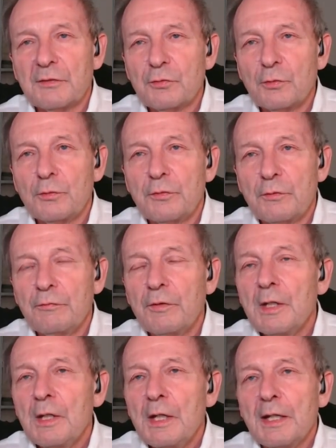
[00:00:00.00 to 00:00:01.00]
sort of
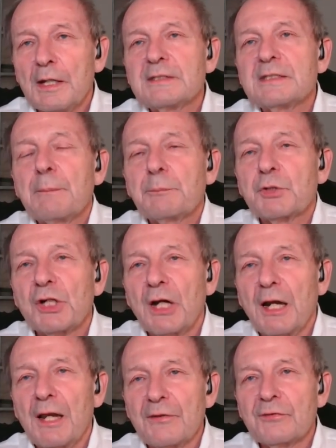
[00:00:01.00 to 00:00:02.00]

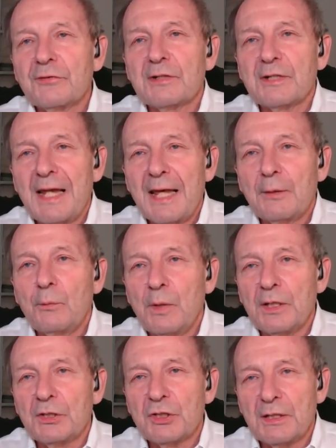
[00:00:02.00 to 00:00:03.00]
exceptionalist
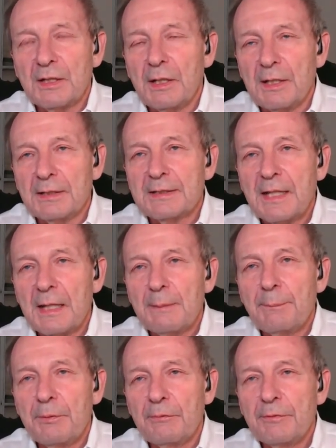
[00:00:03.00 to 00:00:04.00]
language and
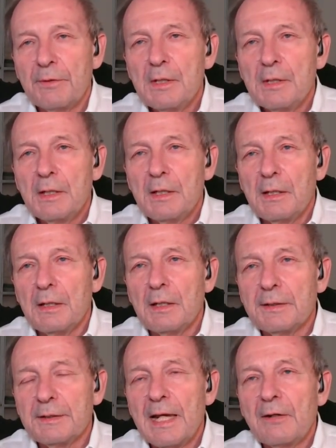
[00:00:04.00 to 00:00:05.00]
type of
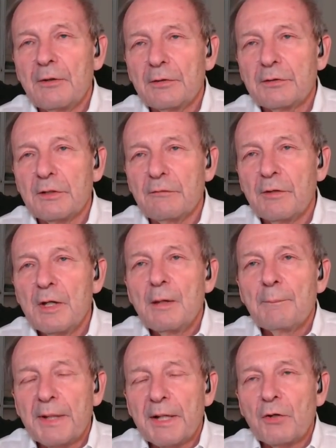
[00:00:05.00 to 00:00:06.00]
narrative,
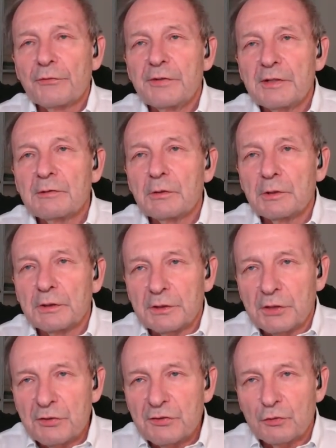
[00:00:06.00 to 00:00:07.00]
because it
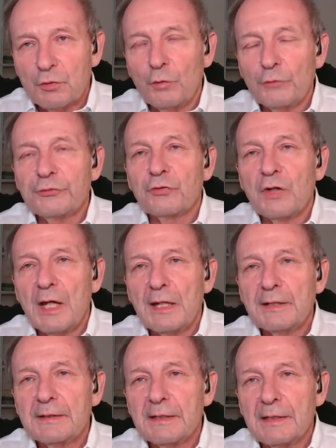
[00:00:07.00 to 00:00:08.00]
distorts
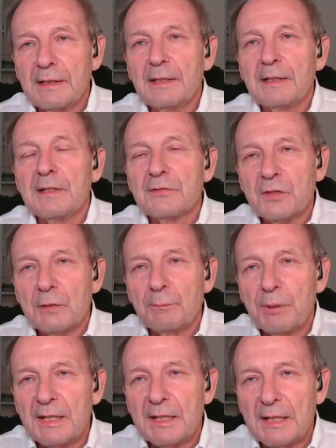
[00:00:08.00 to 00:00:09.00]
reality. It is
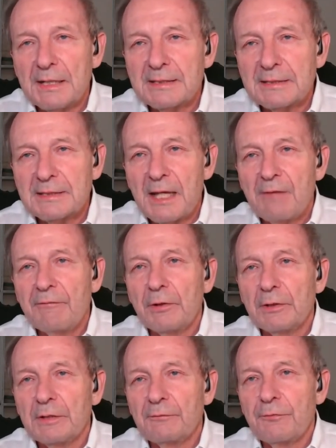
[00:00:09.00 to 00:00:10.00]
completely
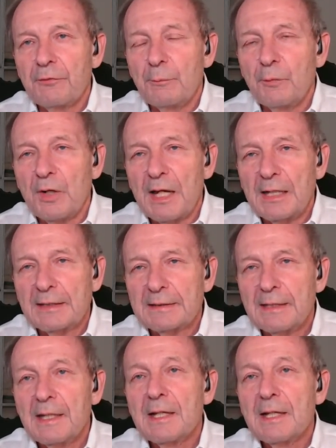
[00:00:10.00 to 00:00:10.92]
severed from reality